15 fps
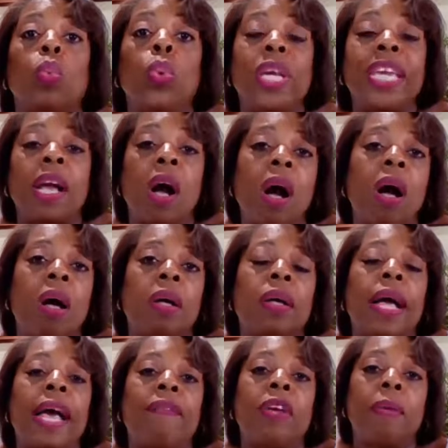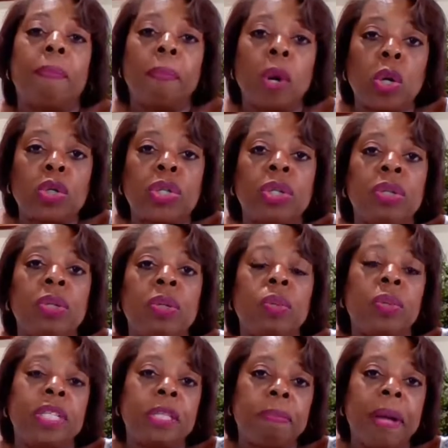We all have a personal
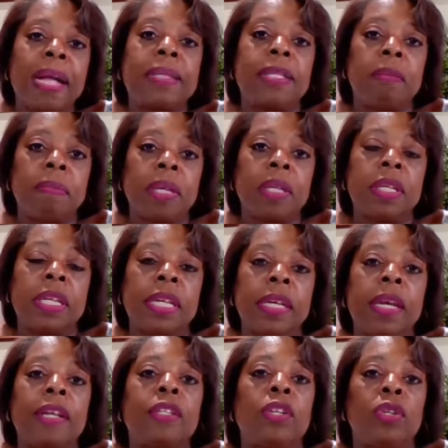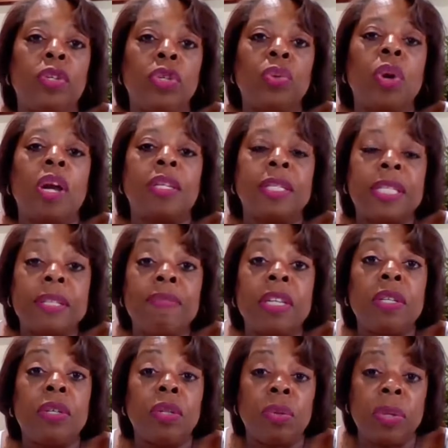responsibility to do our
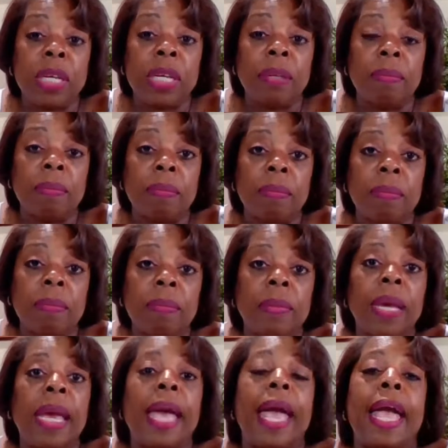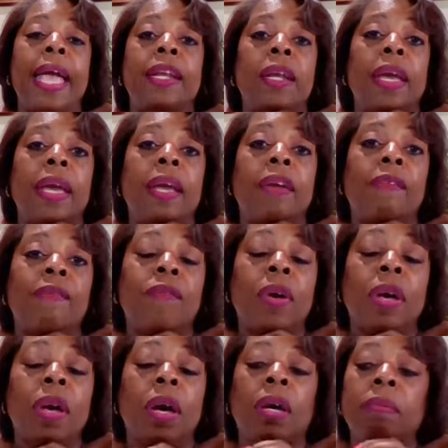civic duty and
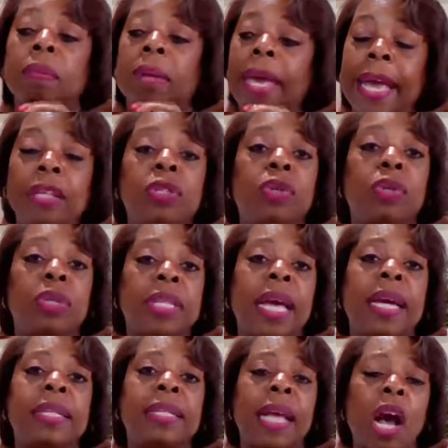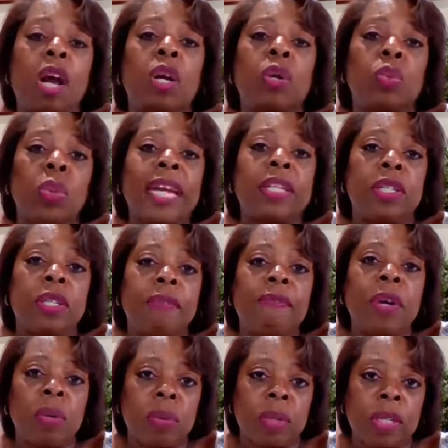exercise our right to
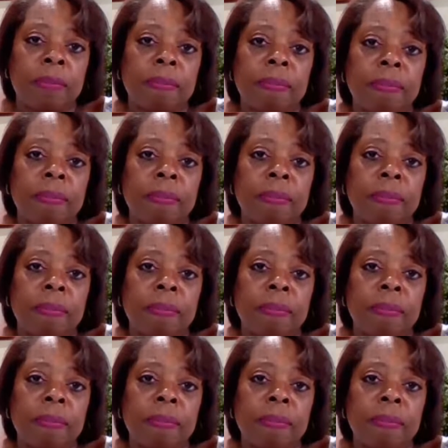vote,